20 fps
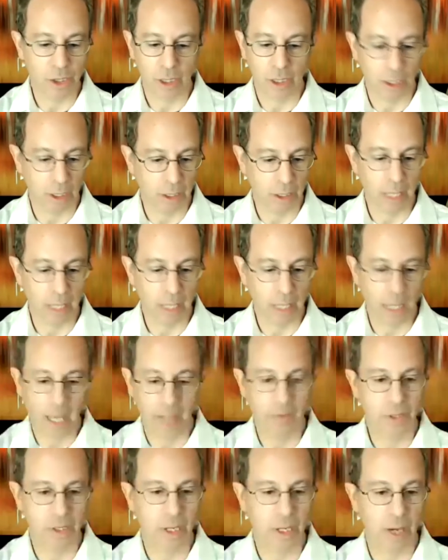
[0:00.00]
a lot of
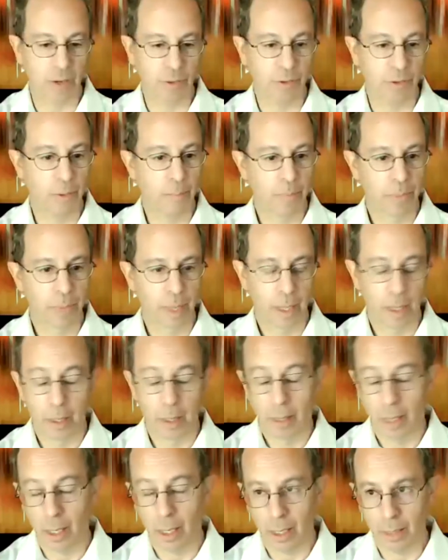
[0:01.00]
stuff,
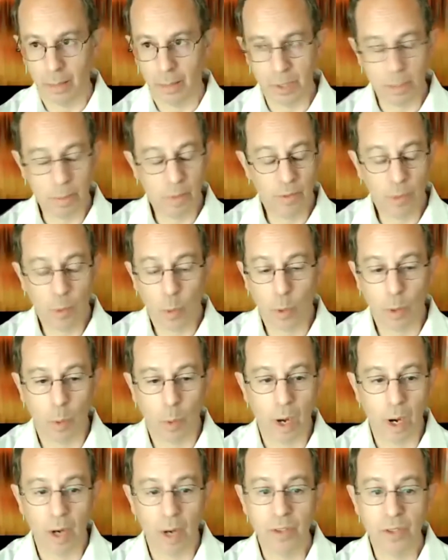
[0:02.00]
some of it we're aware
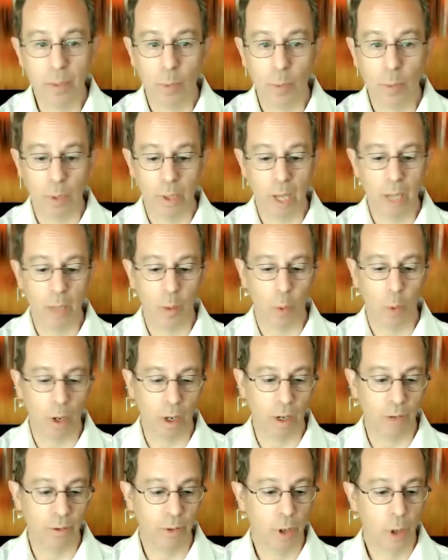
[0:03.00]
of, some of it we're not aware
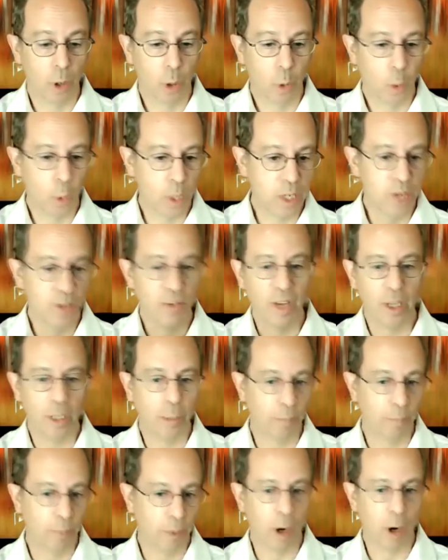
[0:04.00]
of, we
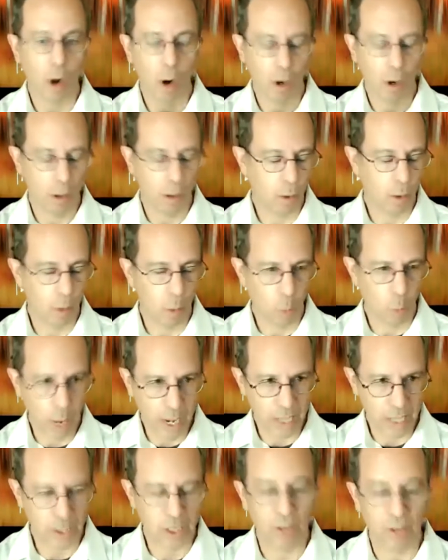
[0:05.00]
develop
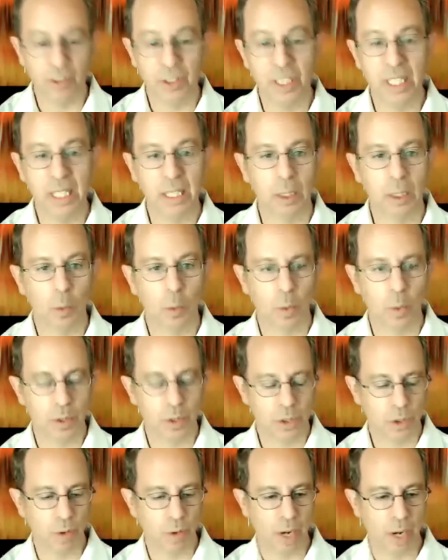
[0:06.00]
ways of dealing with
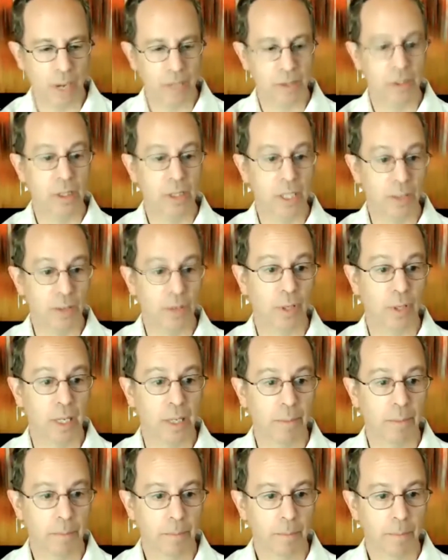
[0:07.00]
stress differently.
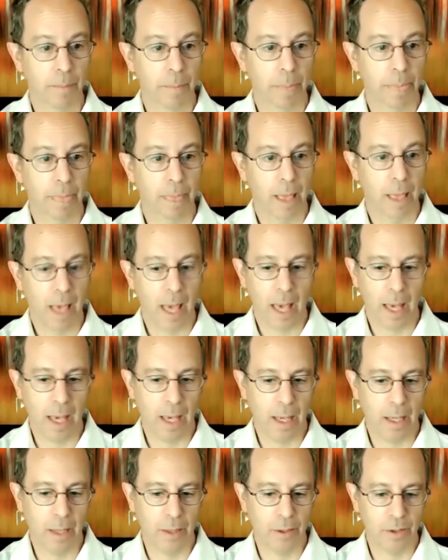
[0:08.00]

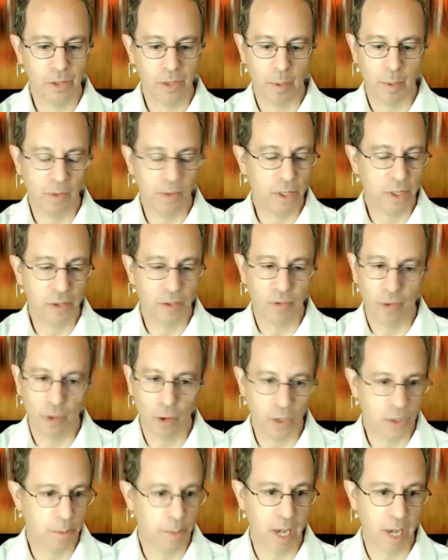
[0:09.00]
And some of it's very
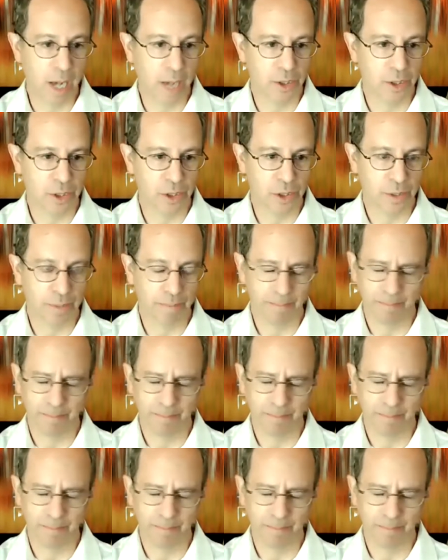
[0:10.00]
subconscious.